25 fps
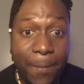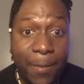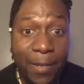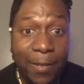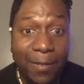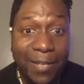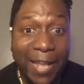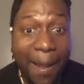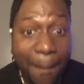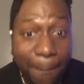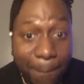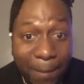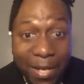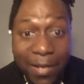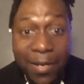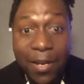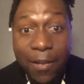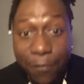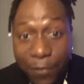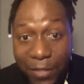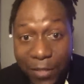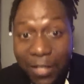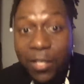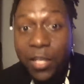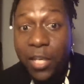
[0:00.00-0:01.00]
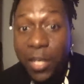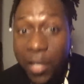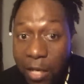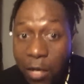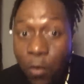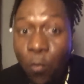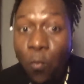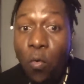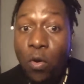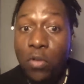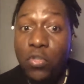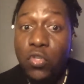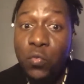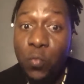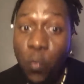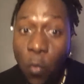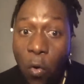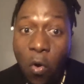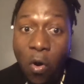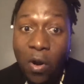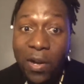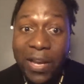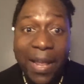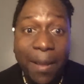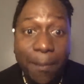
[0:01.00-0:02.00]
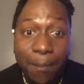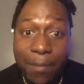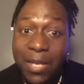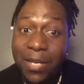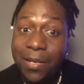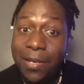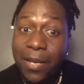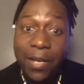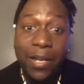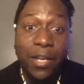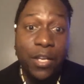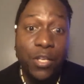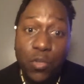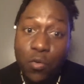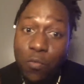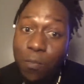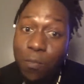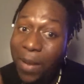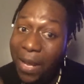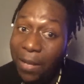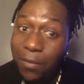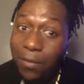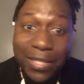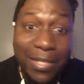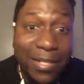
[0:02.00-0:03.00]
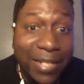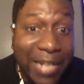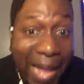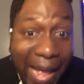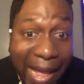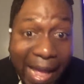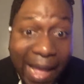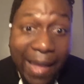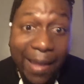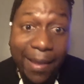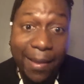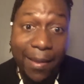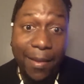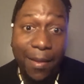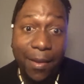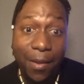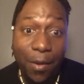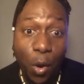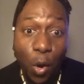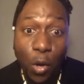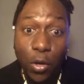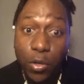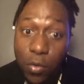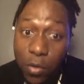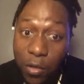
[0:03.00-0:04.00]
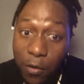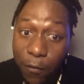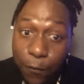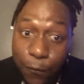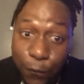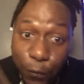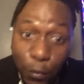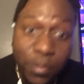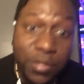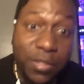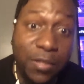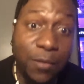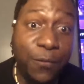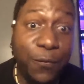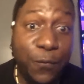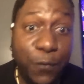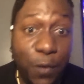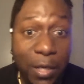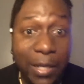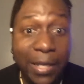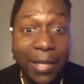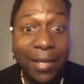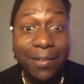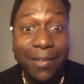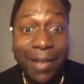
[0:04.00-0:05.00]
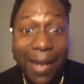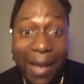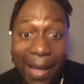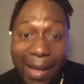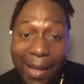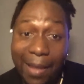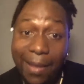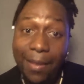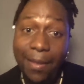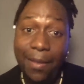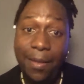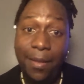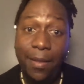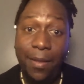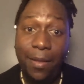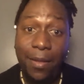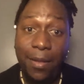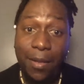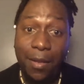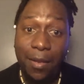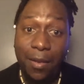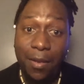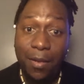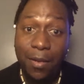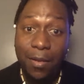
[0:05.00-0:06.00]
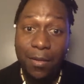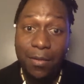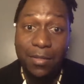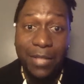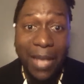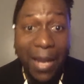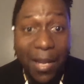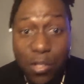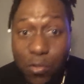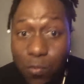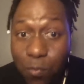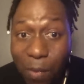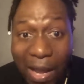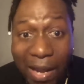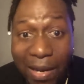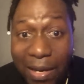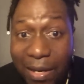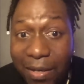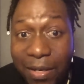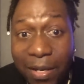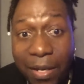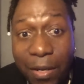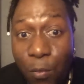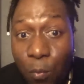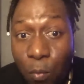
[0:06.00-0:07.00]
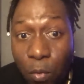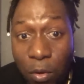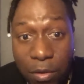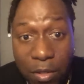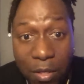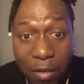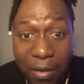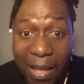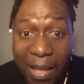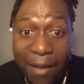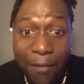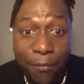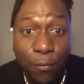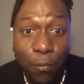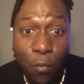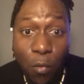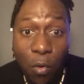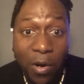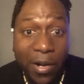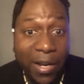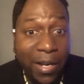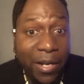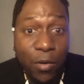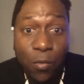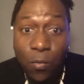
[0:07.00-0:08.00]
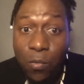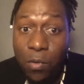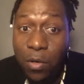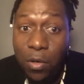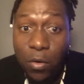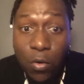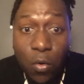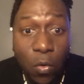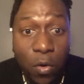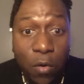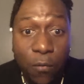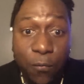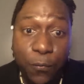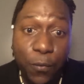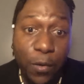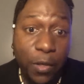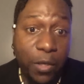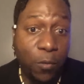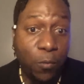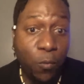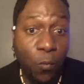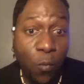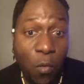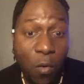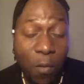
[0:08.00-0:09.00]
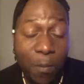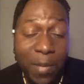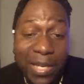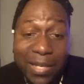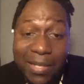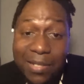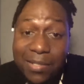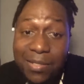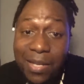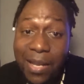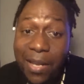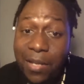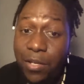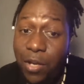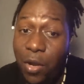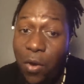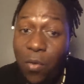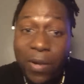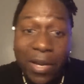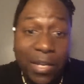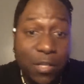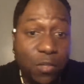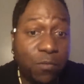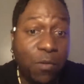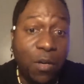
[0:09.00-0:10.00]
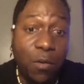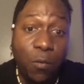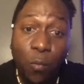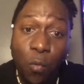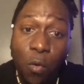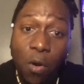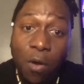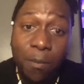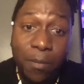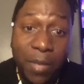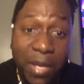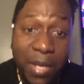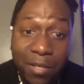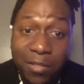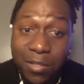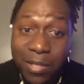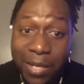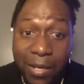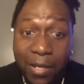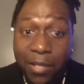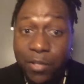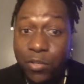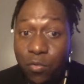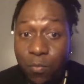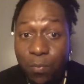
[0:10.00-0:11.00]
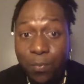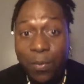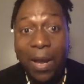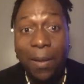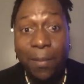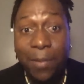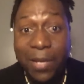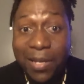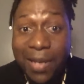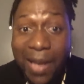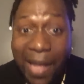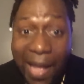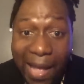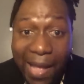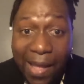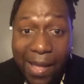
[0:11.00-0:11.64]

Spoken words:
That mean if the king wants war, that mean nigga you about to die. Or you the first to fucking die. That's why they didn't want to have war. They don't want to go to fucking war. Because they know that's what war means. Nigga, you probably die.